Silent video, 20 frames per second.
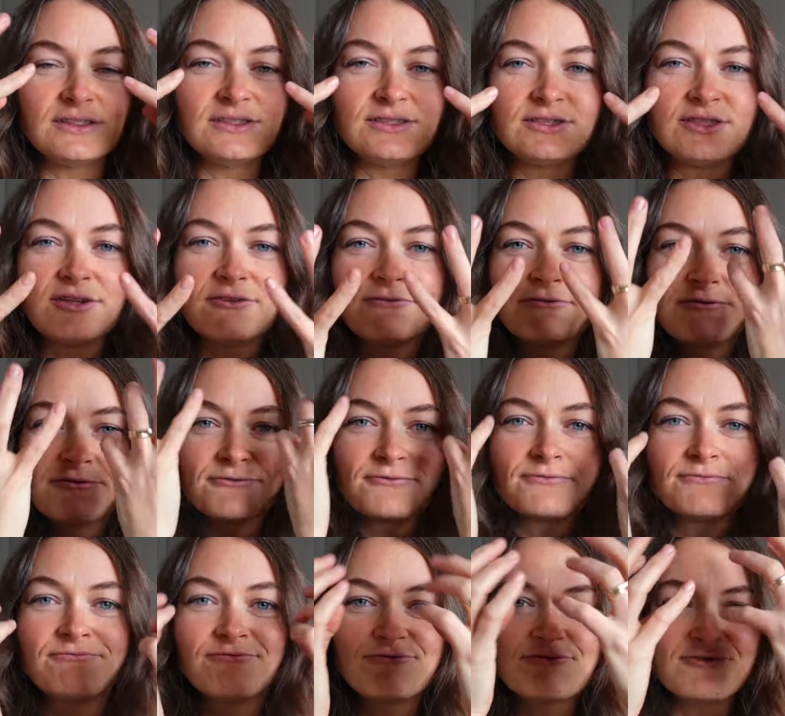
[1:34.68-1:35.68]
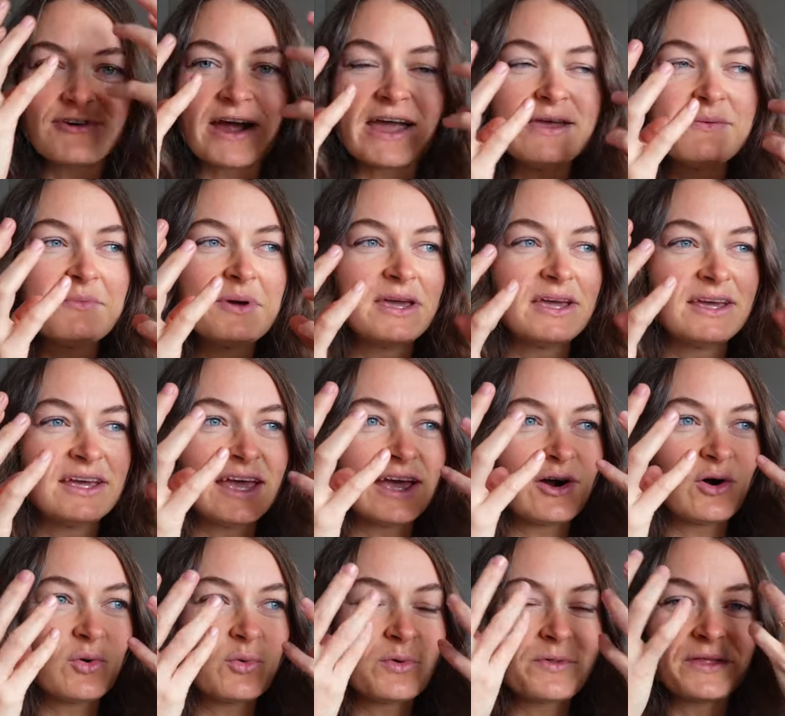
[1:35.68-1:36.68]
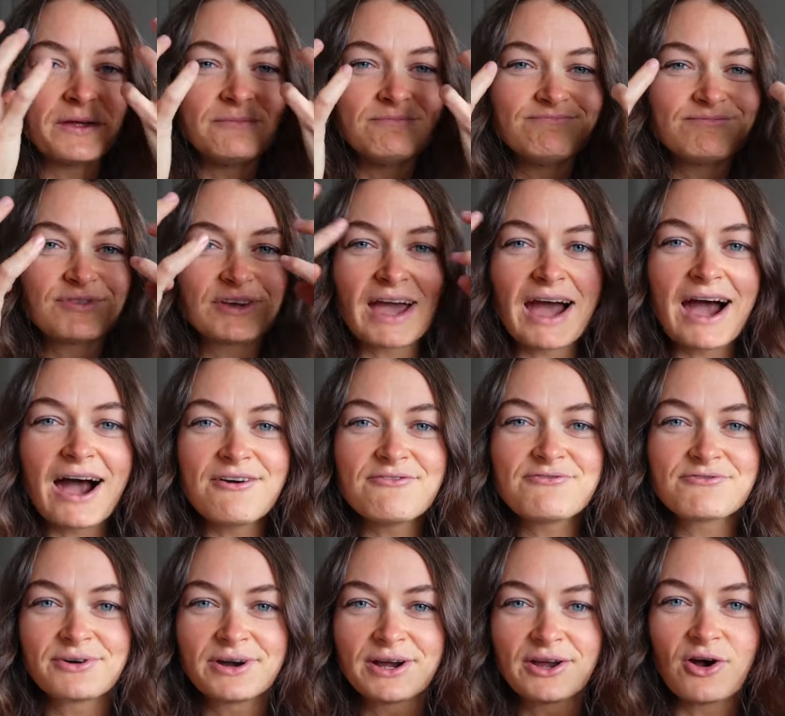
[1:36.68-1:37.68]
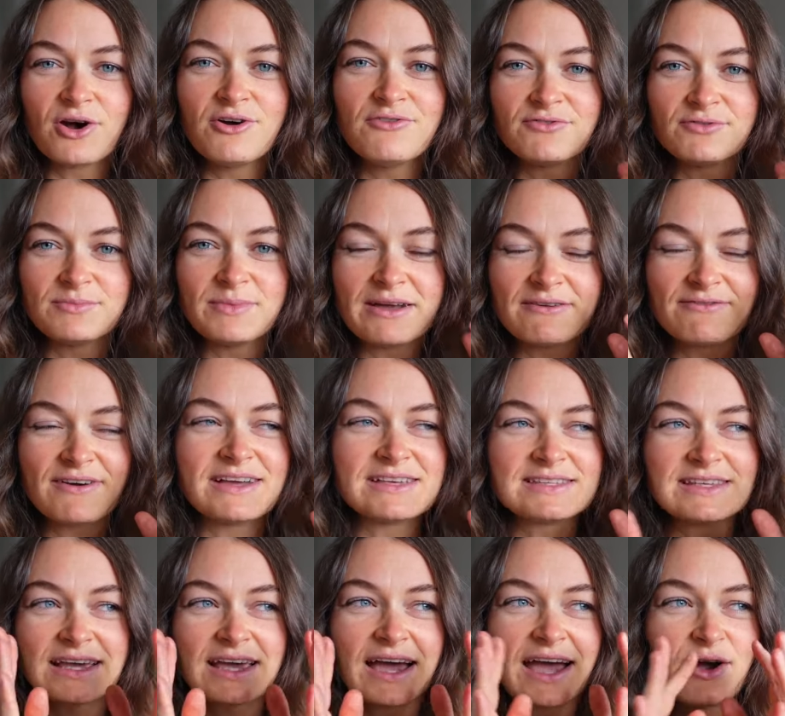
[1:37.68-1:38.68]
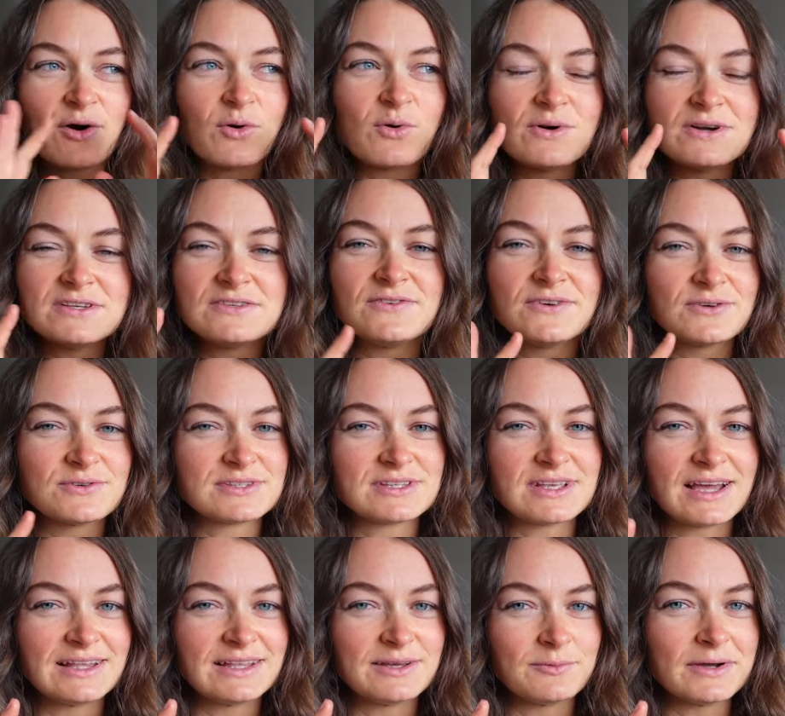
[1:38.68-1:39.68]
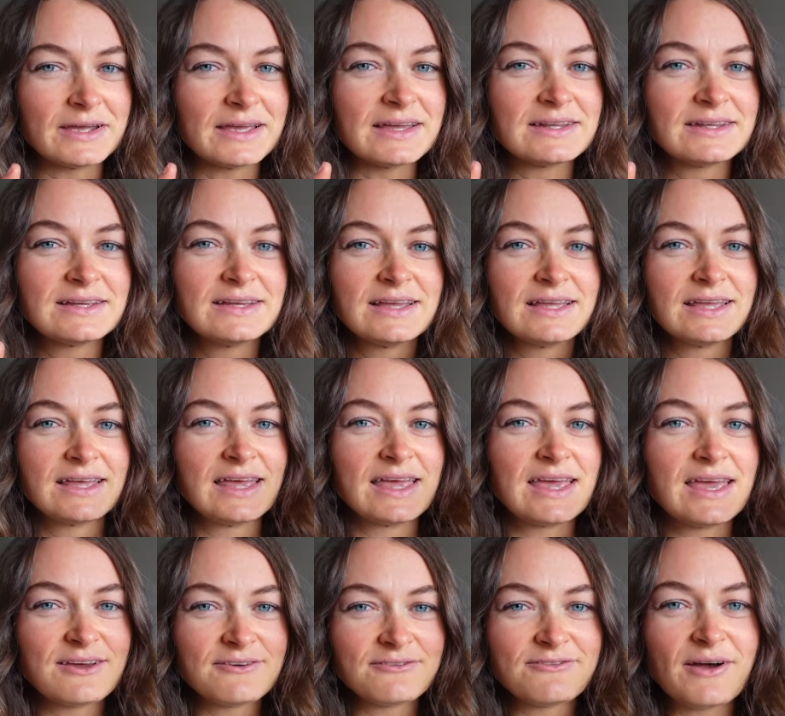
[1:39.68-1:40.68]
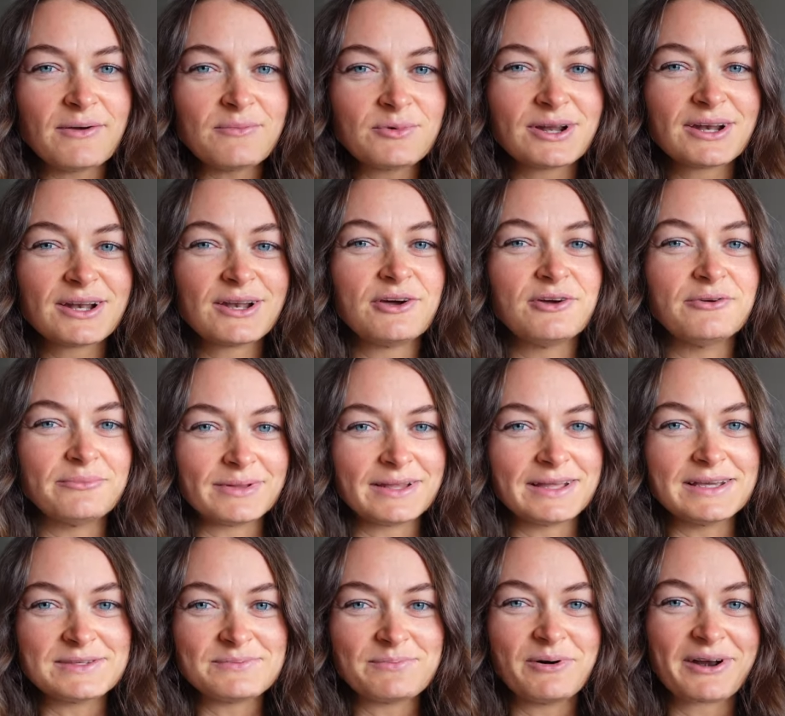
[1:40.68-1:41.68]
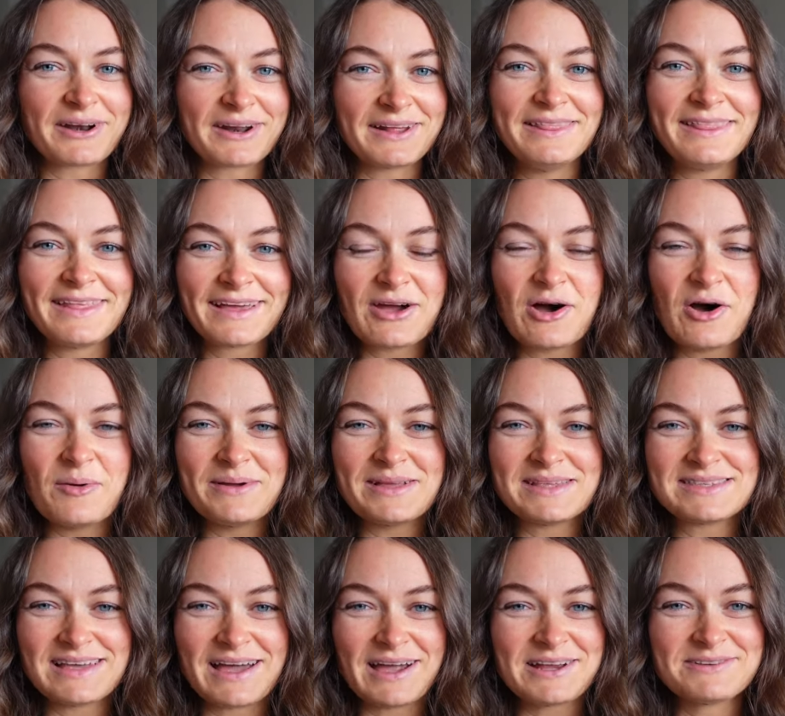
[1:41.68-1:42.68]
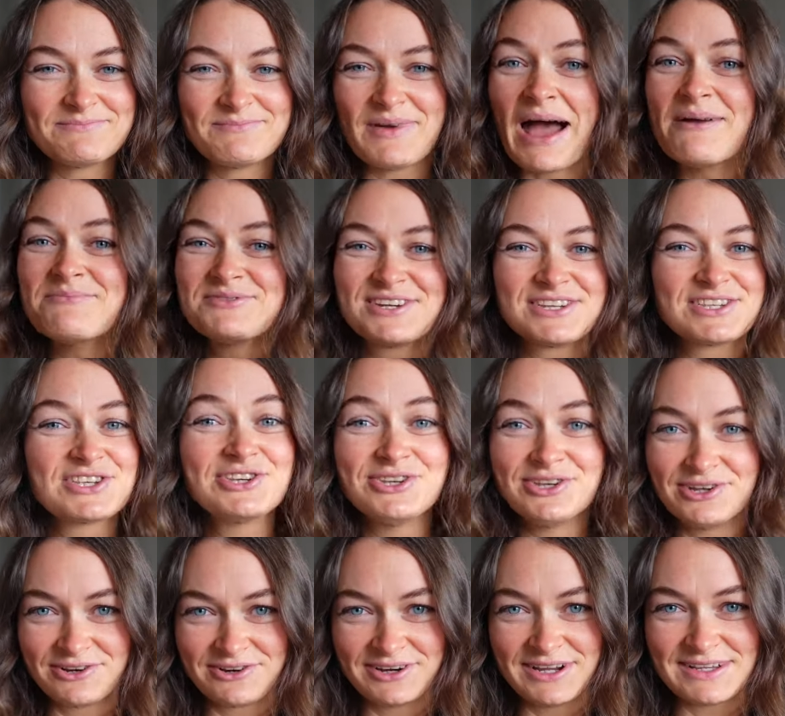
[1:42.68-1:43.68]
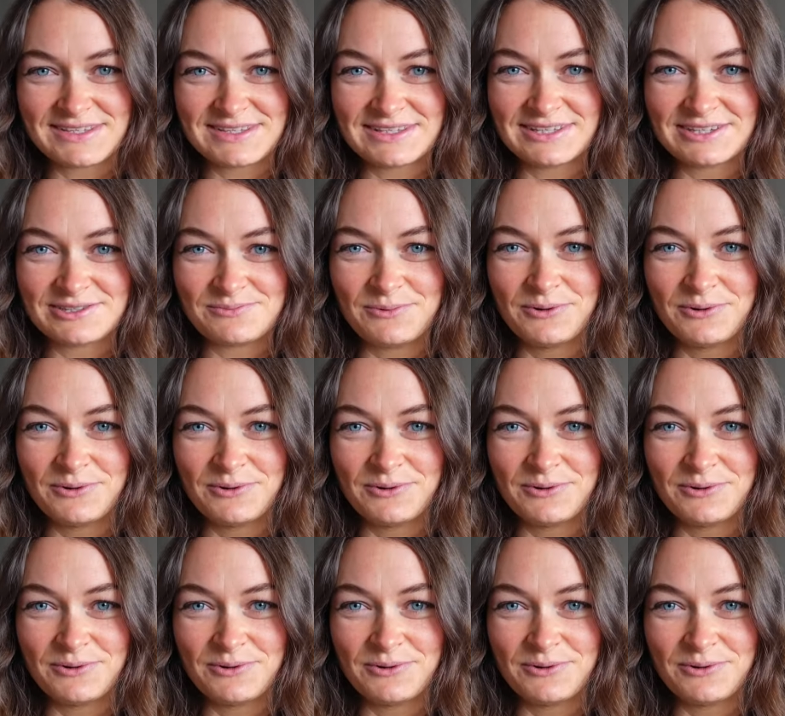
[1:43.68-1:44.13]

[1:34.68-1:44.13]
the framing or the covering over my face. Like, I always feel slightly weird. If I'm not alone, please put it in the comments. I'm just curious at this